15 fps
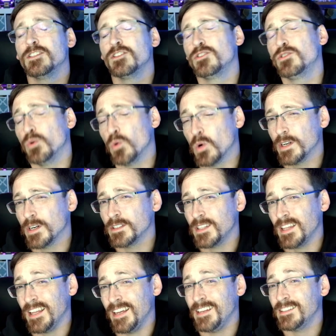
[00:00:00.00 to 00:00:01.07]

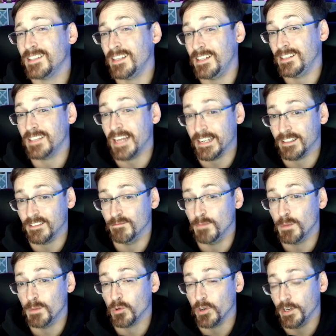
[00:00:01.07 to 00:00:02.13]
stores things in its active
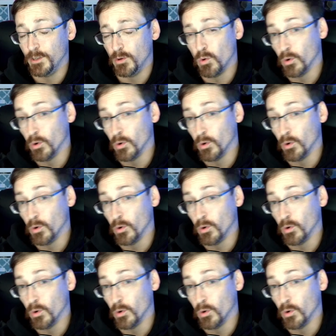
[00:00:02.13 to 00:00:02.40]
memory,